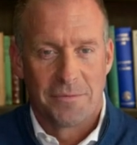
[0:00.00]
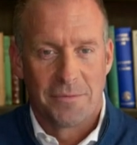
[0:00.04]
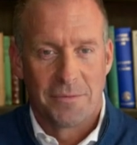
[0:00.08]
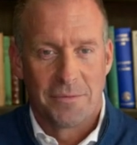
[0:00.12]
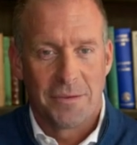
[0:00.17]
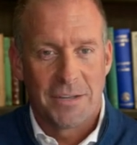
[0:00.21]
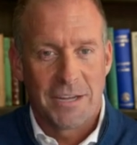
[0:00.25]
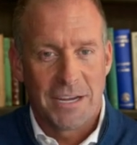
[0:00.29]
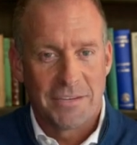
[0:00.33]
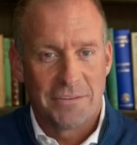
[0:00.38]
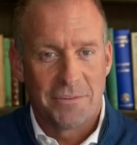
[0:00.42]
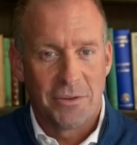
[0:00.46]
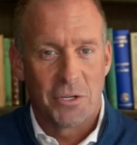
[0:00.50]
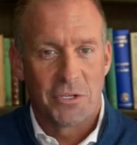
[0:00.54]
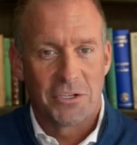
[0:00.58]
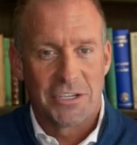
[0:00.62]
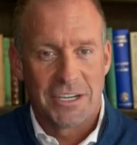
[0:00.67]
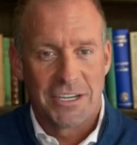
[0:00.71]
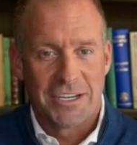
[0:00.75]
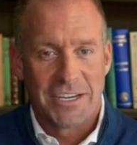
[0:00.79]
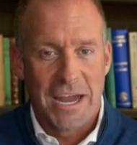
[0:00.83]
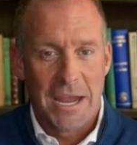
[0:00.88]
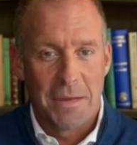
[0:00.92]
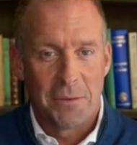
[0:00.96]
This first
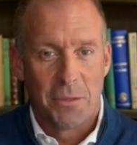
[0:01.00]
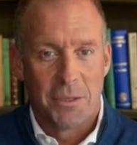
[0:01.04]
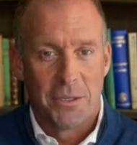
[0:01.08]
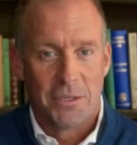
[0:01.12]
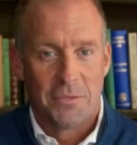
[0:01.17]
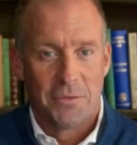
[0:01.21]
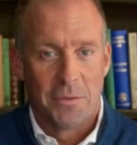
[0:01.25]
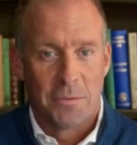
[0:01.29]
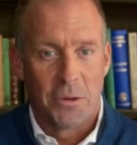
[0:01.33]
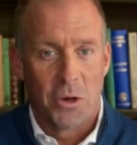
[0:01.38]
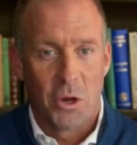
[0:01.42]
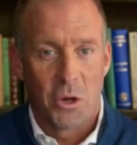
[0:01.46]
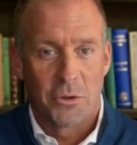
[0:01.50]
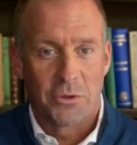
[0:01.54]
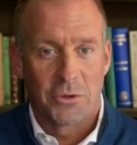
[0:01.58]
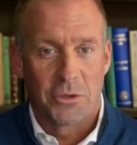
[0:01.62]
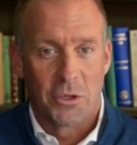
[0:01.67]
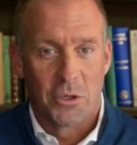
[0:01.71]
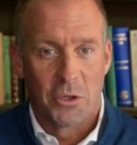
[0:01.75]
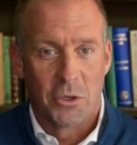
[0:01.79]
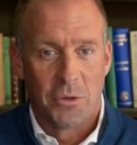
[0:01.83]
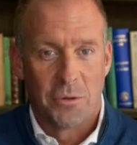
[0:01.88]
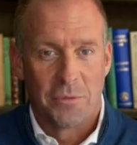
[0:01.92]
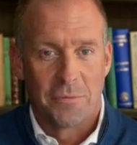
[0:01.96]
example is from Goal
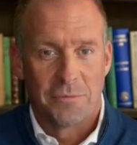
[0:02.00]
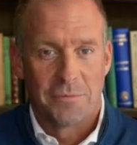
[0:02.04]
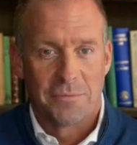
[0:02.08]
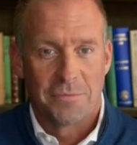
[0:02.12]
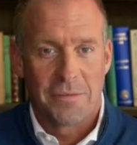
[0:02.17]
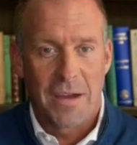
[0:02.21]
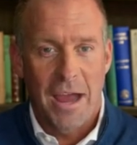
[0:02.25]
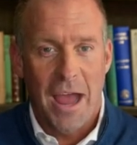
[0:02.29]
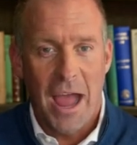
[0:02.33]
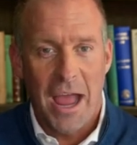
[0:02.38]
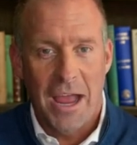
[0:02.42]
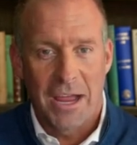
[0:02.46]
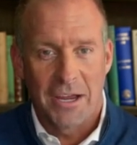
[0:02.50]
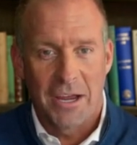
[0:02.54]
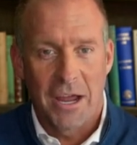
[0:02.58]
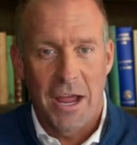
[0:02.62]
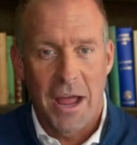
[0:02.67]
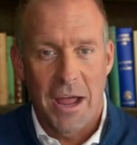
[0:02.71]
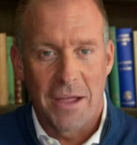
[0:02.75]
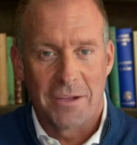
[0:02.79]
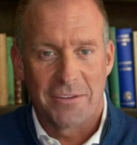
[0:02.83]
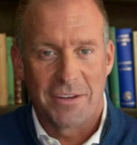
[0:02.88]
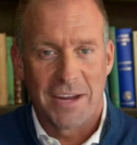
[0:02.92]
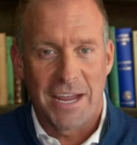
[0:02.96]
2,
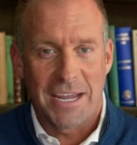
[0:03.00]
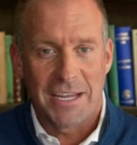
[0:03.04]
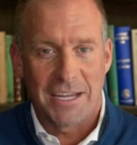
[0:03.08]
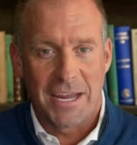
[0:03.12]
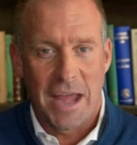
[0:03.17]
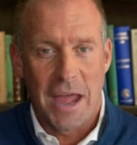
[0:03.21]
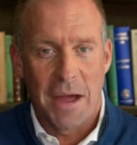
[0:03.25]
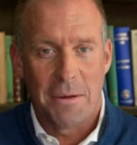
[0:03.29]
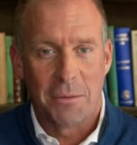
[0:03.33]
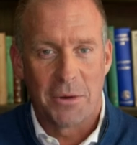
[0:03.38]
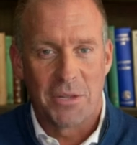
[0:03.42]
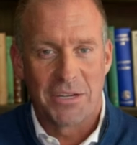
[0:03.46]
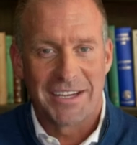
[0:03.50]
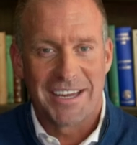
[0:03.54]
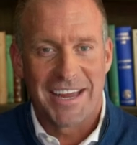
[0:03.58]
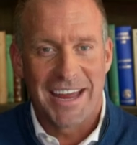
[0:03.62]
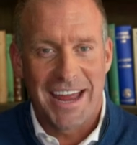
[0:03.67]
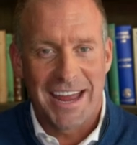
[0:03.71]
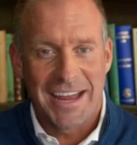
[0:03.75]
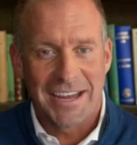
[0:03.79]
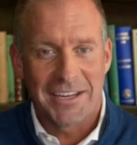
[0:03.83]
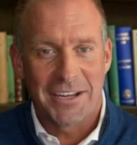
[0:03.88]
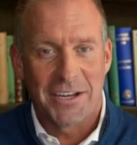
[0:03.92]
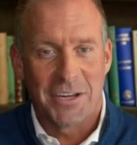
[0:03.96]
Archives and Libraries
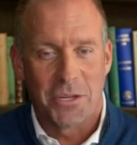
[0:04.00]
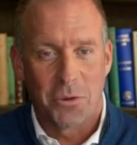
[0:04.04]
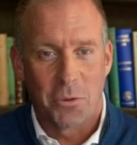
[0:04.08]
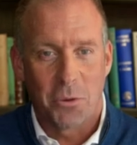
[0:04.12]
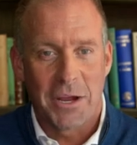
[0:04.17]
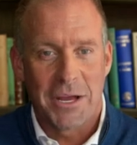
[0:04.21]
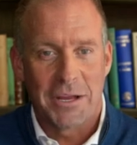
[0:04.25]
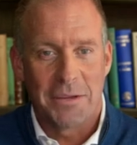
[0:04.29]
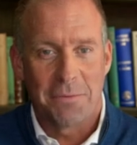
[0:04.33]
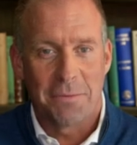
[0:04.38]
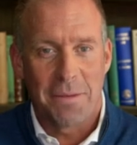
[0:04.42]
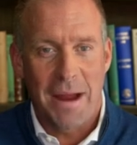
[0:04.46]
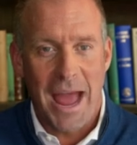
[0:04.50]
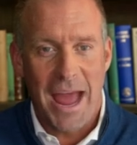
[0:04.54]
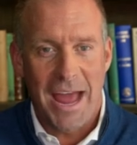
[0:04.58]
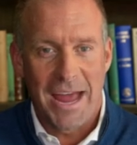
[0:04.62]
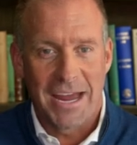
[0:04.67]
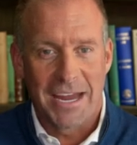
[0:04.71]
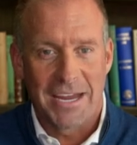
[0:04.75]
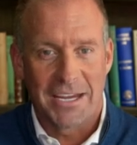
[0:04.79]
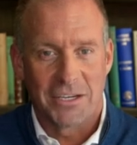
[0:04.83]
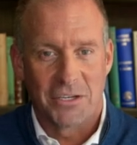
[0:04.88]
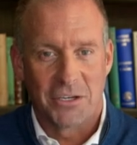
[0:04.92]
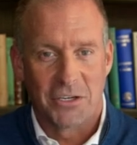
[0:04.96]
in the Sweden
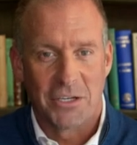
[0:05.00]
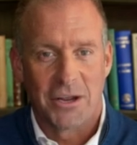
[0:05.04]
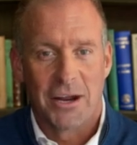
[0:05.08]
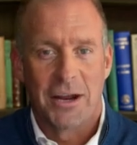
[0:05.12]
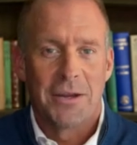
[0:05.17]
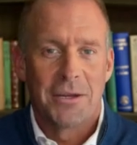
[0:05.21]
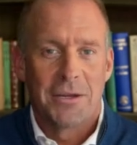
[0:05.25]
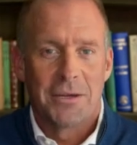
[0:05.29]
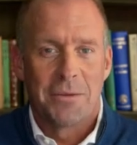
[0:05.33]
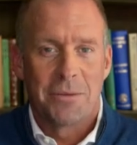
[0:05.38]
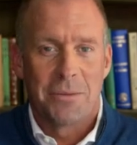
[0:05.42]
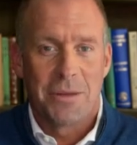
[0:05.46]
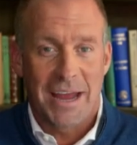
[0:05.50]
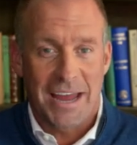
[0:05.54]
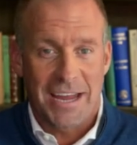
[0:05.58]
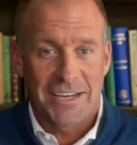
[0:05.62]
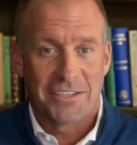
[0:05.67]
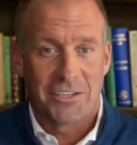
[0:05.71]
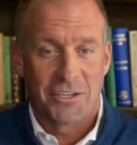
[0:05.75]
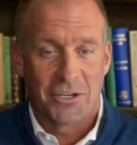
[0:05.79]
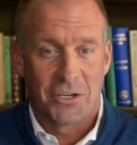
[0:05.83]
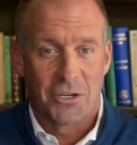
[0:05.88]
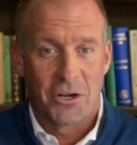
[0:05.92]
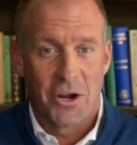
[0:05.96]
page.
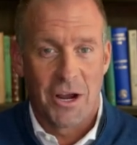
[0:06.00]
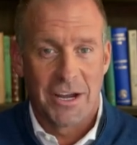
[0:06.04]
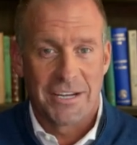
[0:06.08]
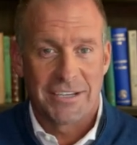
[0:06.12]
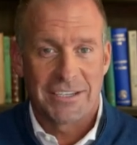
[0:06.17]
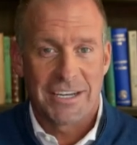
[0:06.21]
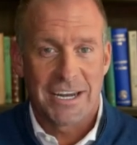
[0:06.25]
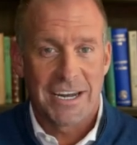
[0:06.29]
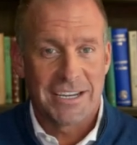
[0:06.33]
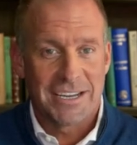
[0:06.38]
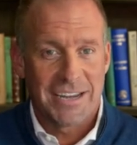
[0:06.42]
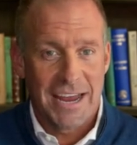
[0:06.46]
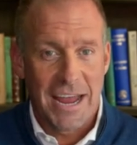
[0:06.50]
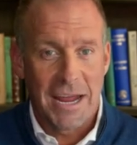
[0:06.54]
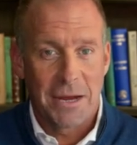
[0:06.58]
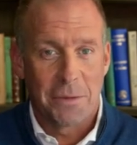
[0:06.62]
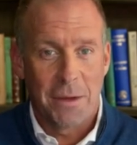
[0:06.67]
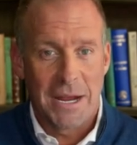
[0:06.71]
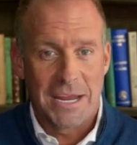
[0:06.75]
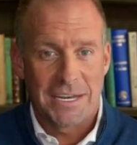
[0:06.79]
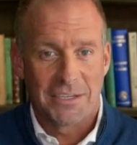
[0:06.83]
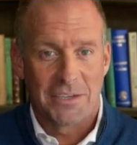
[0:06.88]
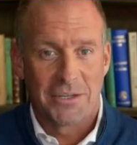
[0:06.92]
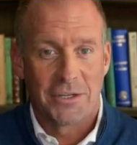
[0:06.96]
Links to sites and
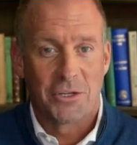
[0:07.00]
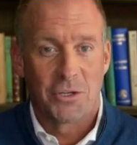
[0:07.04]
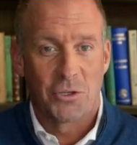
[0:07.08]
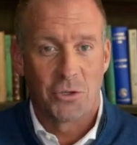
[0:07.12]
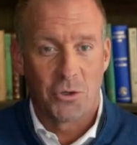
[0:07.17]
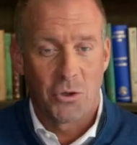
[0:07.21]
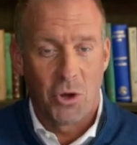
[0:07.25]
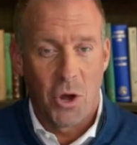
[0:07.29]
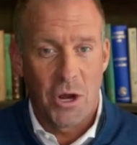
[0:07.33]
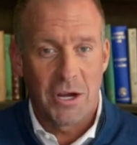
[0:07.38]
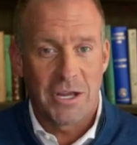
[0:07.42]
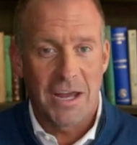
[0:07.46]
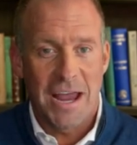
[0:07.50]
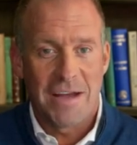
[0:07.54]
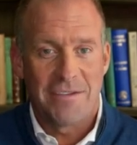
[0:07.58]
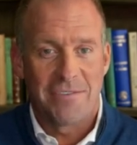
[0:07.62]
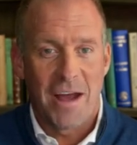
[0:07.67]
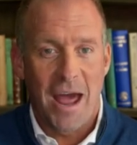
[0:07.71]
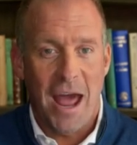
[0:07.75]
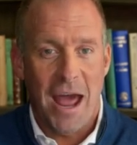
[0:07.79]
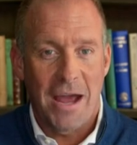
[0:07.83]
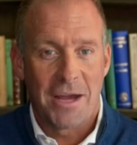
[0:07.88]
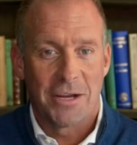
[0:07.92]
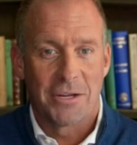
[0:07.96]
databases do not have
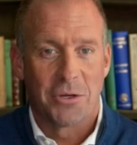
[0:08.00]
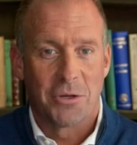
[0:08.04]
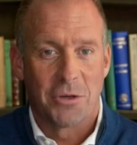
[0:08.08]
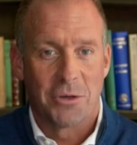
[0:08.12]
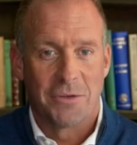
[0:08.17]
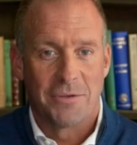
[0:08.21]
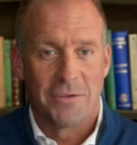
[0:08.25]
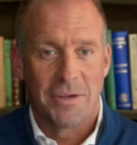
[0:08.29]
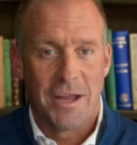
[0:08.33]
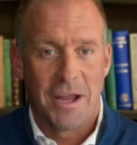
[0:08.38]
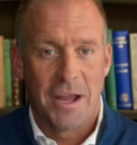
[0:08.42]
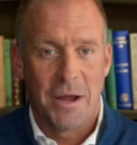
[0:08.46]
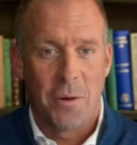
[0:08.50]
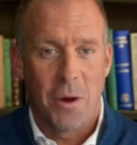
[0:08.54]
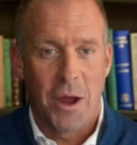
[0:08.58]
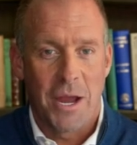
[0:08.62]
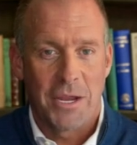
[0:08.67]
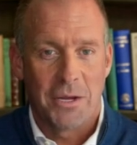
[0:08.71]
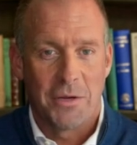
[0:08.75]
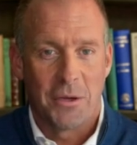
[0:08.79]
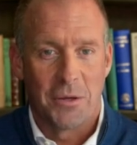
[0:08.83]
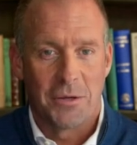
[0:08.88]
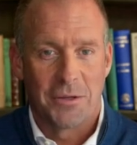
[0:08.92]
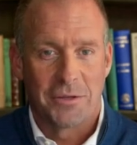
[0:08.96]
article and video
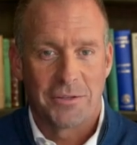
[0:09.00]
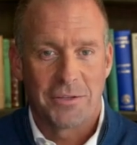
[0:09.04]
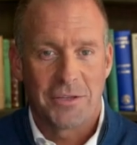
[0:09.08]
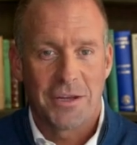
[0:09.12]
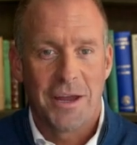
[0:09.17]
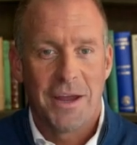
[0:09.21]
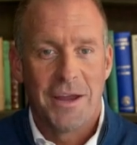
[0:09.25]
icons.